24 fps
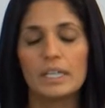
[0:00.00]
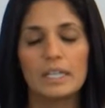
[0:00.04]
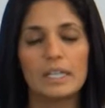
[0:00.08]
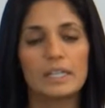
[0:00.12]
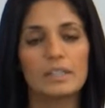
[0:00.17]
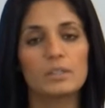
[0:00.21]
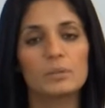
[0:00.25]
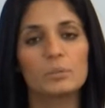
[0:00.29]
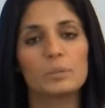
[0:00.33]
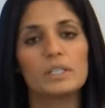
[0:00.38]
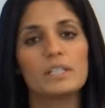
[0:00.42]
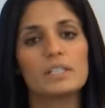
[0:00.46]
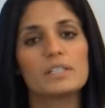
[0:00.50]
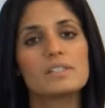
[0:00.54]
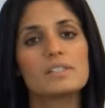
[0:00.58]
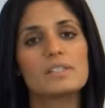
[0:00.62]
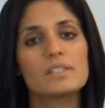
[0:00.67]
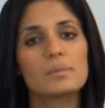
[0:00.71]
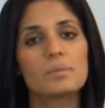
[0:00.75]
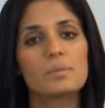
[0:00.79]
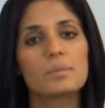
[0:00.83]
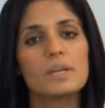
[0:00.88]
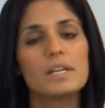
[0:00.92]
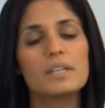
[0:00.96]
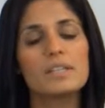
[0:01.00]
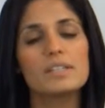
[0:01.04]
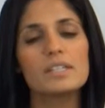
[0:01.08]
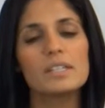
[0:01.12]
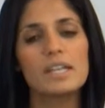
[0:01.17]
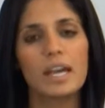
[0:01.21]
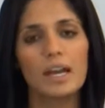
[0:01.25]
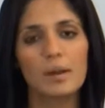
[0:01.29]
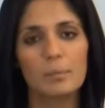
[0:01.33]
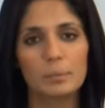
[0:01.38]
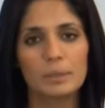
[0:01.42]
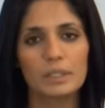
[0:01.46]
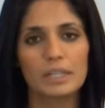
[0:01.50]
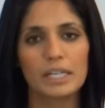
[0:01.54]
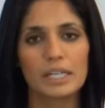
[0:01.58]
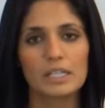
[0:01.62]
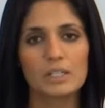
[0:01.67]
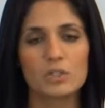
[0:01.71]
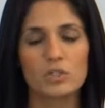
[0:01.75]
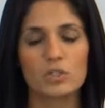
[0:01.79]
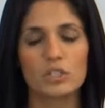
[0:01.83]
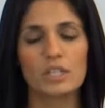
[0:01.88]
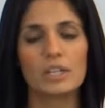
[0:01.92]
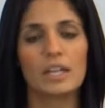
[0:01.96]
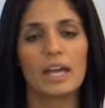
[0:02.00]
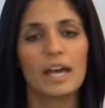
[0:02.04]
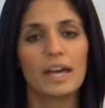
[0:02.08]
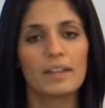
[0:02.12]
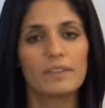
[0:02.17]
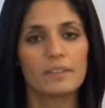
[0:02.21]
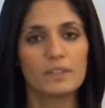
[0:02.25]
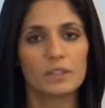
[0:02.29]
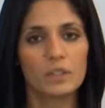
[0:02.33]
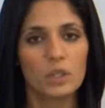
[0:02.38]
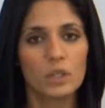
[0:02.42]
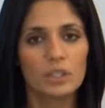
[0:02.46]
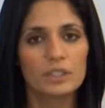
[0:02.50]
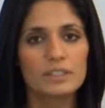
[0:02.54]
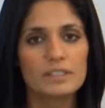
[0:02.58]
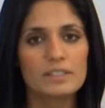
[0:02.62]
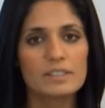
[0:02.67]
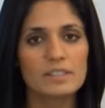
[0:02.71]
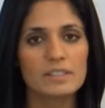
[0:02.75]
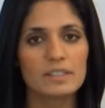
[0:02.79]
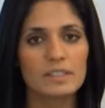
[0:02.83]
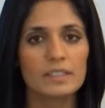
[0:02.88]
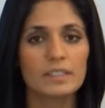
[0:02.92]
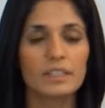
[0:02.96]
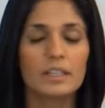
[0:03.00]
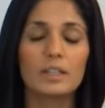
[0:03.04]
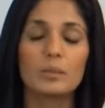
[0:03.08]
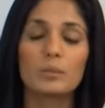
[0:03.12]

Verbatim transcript: Either we can submit the application at the consulate